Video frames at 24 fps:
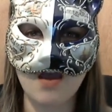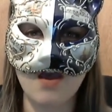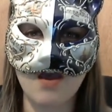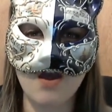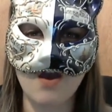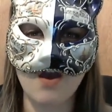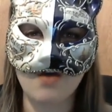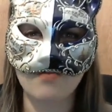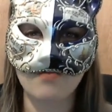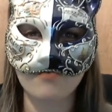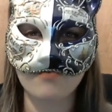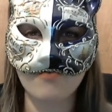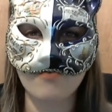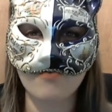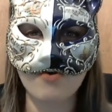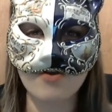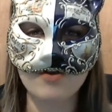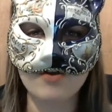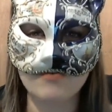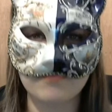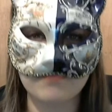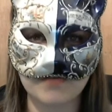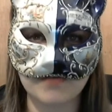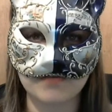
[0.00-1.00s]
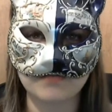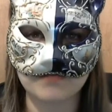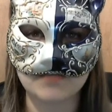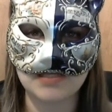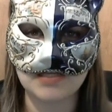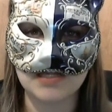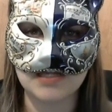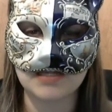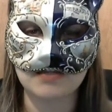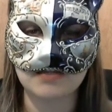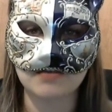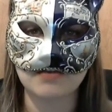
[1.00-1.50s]
for
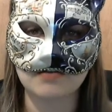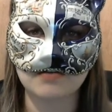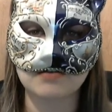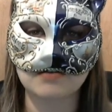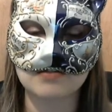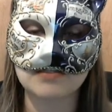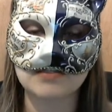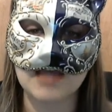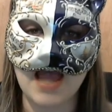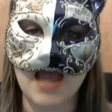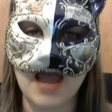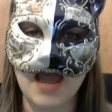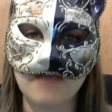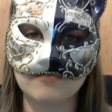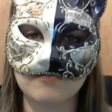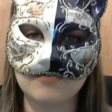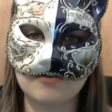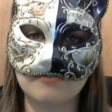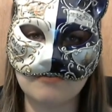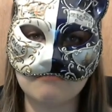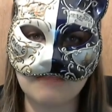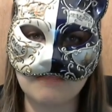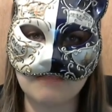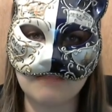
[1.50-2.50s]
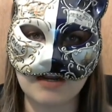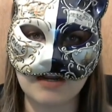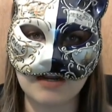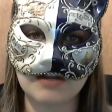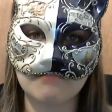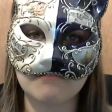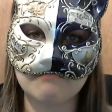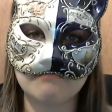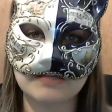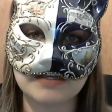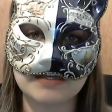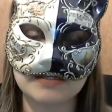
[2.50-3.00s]
15 years to have no merit
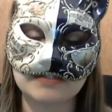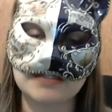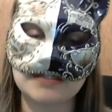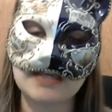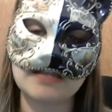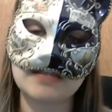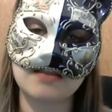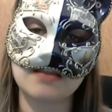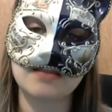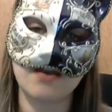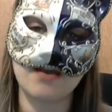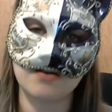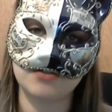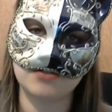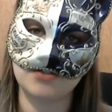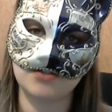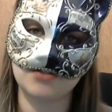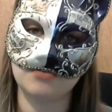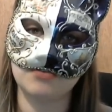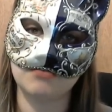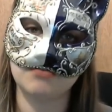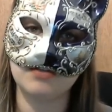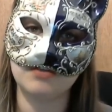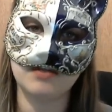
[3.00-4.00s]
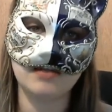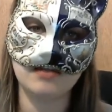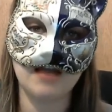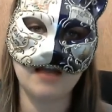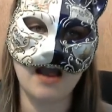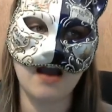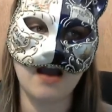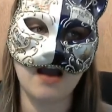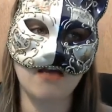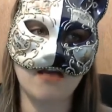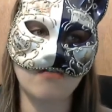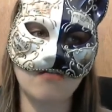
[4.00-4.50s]
because they thought it should only
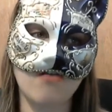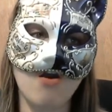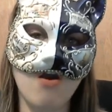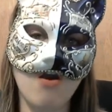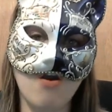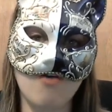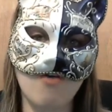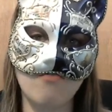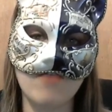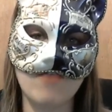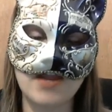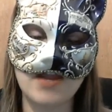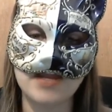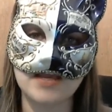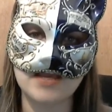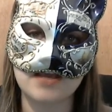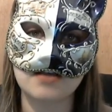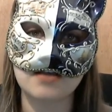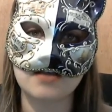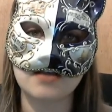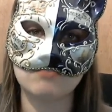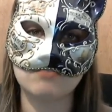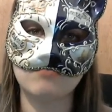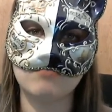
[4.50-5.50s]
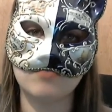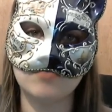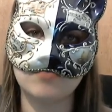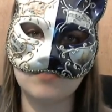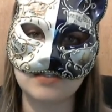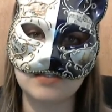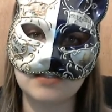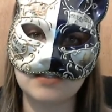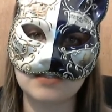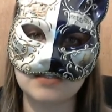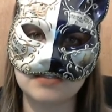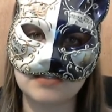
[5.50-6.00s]
count when he has moved
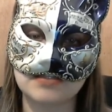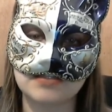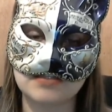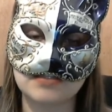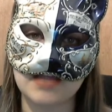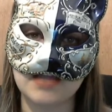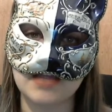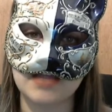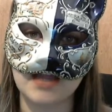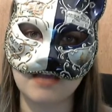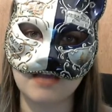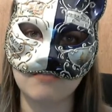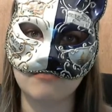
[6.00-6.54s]
into the state,